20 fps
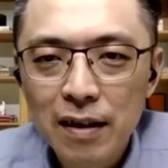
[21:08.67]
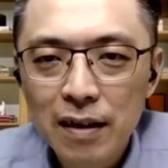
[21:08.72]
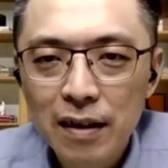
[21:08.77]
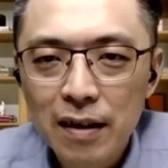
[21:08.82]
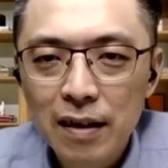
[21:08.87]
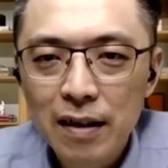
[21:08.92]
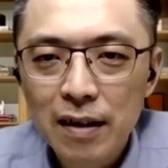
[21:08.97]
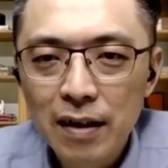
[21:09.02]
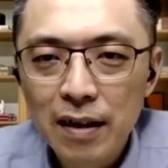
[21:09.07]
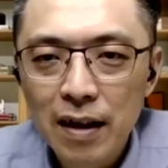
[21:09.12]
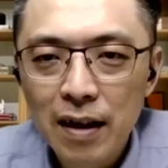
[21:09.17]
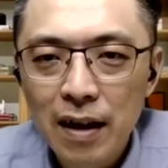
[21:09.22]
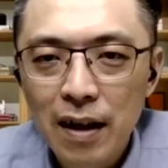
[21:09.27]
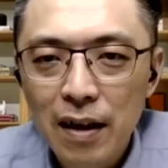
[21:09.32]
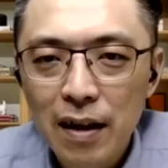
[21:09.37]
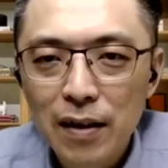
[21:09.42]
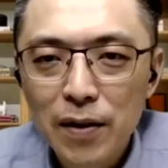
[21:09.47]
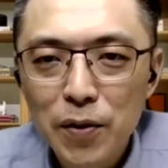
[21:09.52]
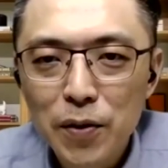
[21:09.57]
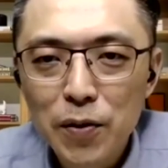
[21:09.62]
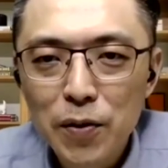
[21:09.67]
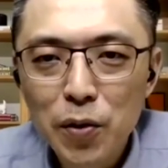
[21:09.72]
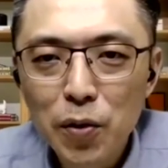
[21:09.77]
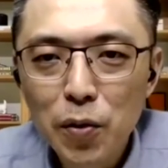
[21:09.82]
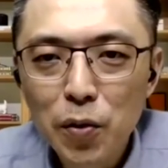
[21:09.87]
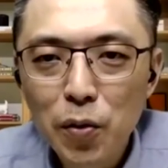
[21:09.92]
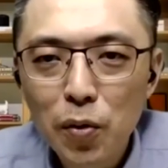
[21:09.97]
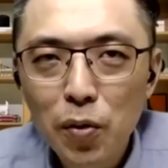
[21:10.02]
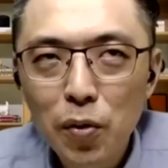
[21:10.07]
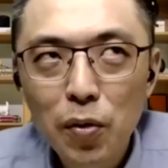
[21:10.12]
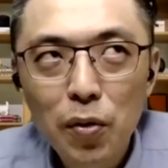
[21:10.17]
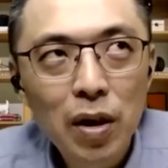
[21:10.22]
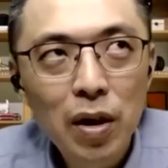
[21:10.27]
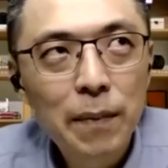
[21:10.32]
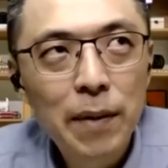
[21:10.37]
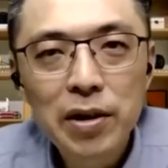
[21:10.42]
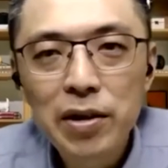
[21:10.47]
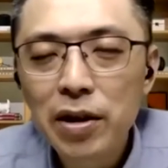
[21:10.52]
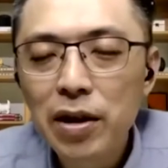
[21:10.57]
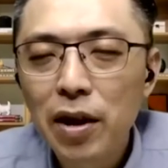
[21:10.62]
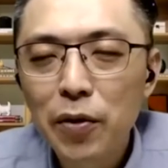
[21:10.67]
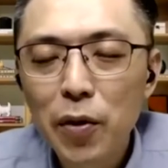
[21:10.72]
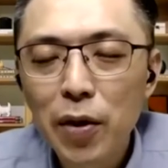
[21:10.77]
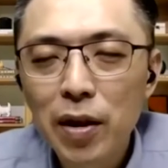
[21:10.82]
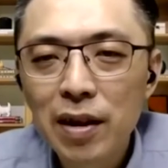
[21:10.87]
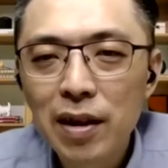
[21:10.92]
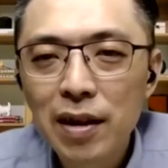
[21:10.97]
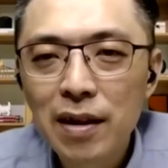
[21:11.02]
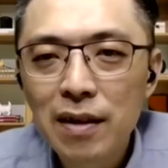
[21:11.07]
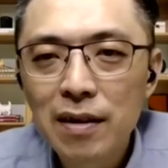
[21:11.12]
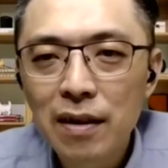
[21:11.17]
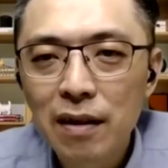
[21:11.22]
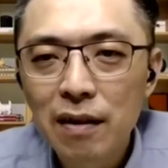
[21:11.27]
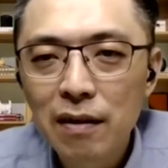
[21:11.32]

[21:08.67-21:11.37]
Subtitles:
Yeah, so imagine 20 years.